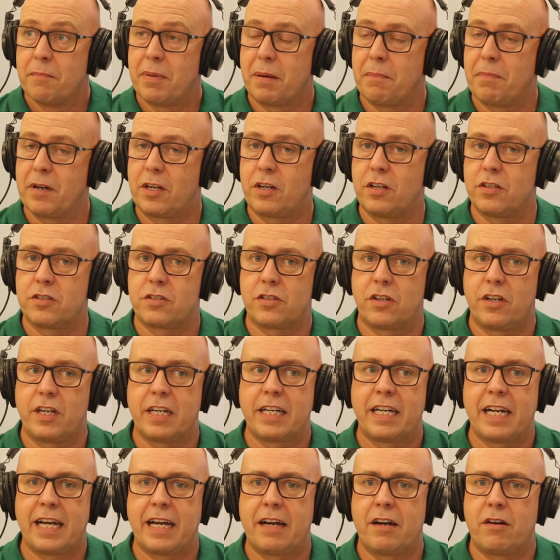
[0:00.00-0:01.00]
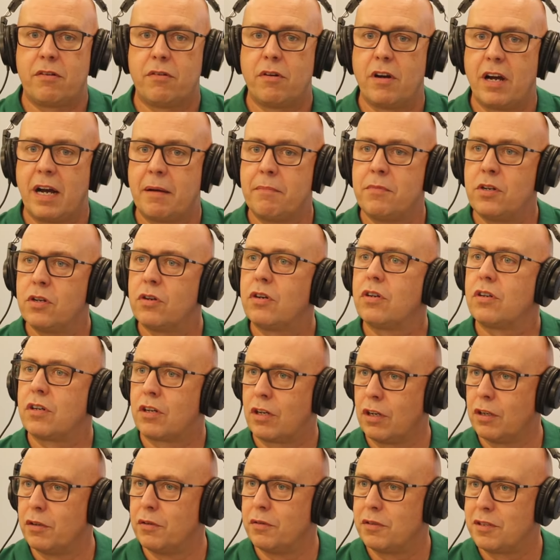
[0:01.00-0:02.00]
But because I now am not
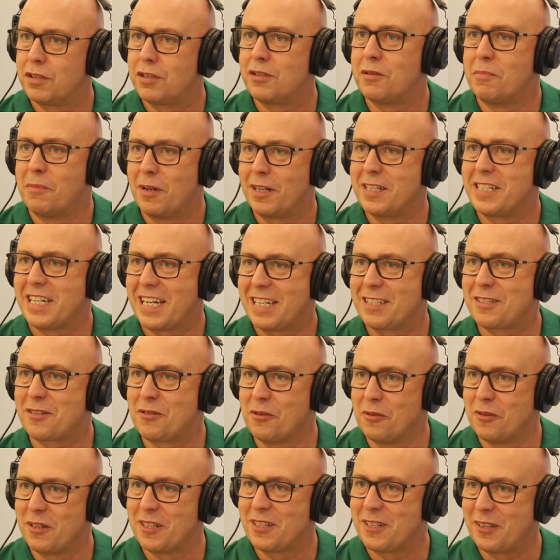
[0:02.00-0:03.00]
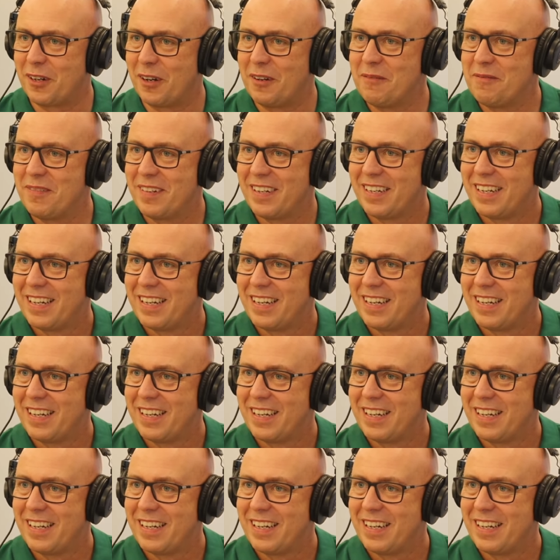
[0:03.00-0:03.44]
glued to my desk all the time,